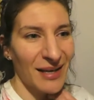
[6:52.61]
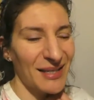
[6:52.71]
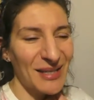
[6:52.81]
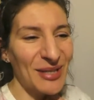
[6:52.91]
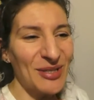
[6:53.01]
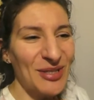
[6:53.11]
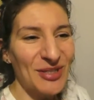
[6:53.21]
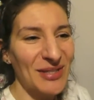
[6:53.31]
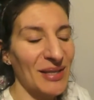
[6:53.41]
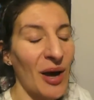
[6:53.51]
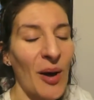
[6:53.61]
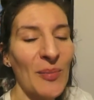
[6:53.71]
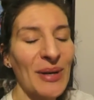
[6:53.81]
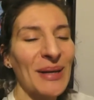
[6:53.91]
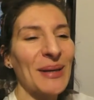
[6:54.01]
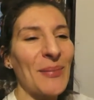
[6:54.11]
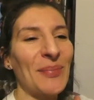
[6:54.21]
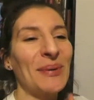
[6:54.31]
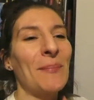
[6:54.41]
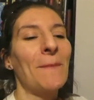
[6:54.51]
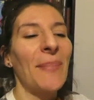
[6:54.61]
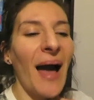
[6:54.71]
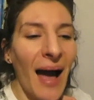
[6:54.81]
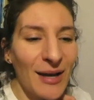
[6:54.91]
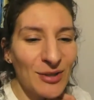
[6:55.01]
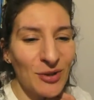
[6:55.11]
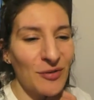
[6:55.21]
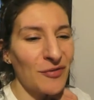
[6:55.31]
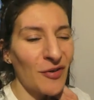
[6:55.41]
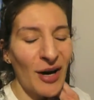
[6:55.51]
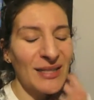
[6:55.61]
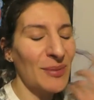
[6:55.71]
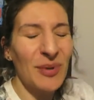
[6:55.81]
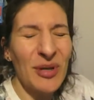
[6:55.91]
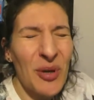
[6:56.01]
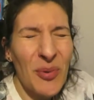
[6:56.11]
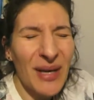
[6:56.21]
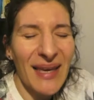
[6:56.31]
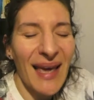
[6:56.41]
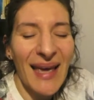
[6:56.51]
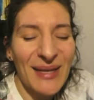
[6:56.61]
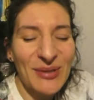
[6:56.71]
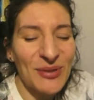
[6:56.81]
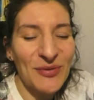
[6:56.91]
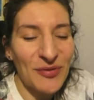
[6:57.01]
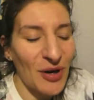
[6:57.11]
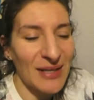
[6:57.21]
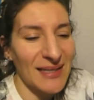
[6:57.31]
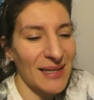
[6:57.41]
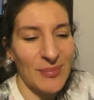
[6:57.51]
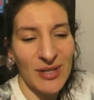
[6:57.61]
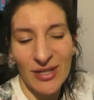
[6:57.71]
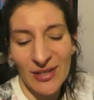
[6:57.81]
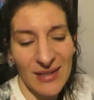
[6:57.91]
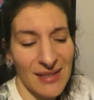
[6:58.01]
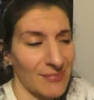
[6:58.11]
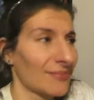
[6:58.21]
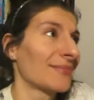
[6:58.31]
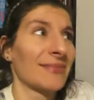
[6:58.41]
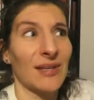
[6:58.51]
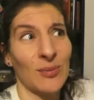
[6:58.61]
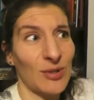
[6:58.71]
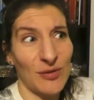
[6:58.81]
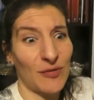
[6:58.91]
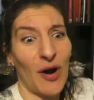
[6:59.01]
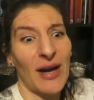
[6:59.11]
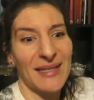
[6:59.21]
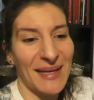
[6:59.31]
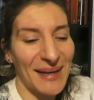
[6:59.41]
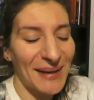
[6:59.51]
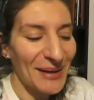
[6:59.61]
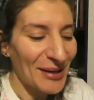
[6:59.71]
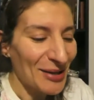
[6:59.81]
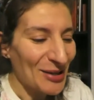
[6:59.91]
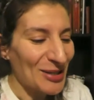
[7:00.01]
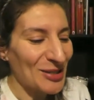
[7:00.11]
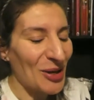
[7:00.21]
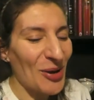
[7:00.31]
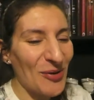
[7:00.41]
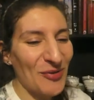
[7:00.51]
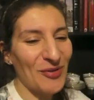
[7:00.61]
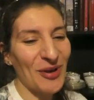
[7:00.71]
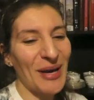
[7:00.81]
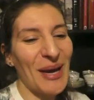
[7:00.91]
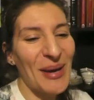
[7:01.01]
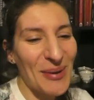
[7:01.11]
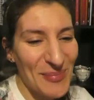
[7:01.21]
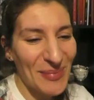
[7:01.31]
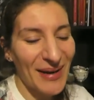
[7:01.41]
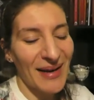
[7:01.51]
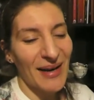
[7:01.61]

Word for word: because he used to just come in and be bagged on a Friday, but no one cared on a Friday because it was Friday. So for him,